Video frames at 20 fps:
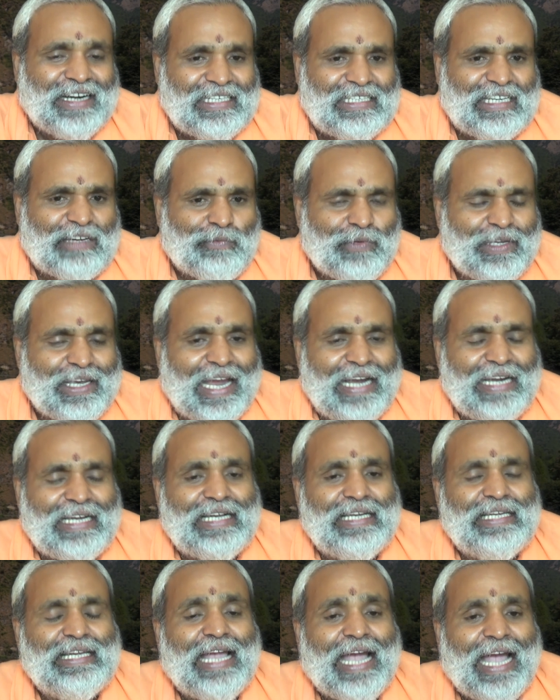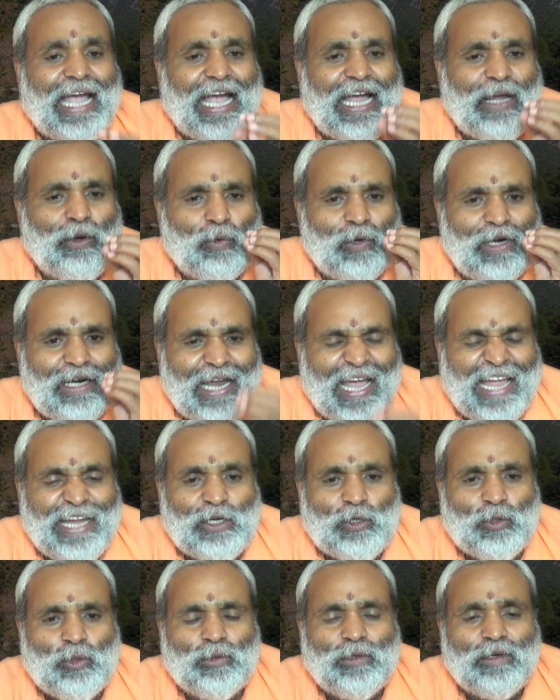definitely I would
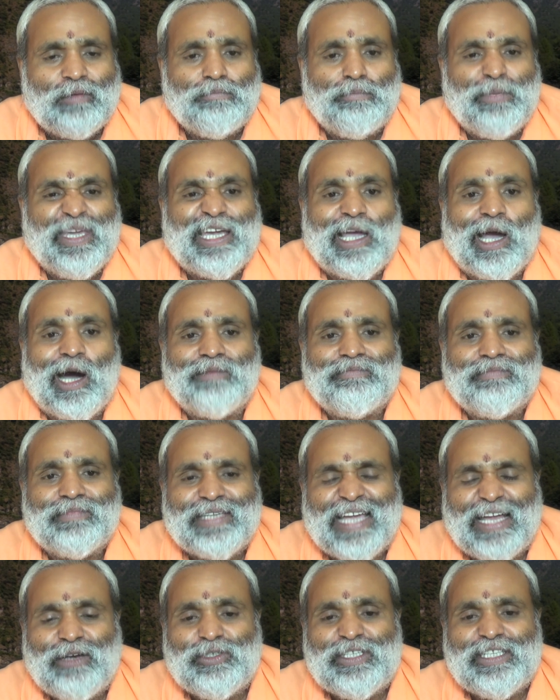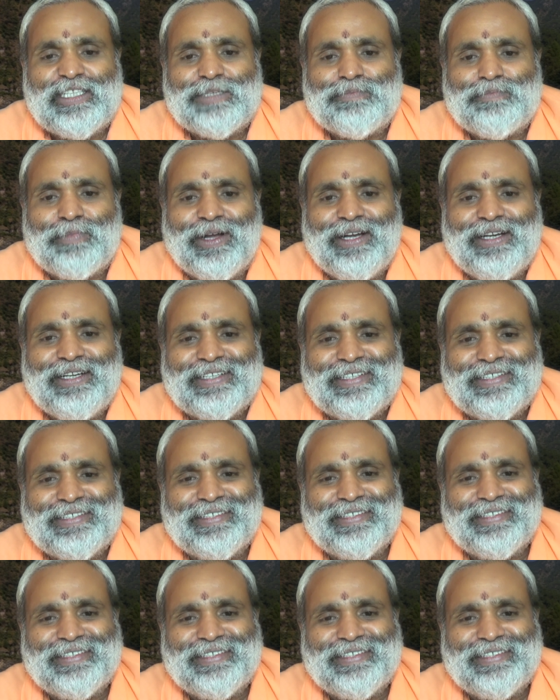like to become. Can you see this point?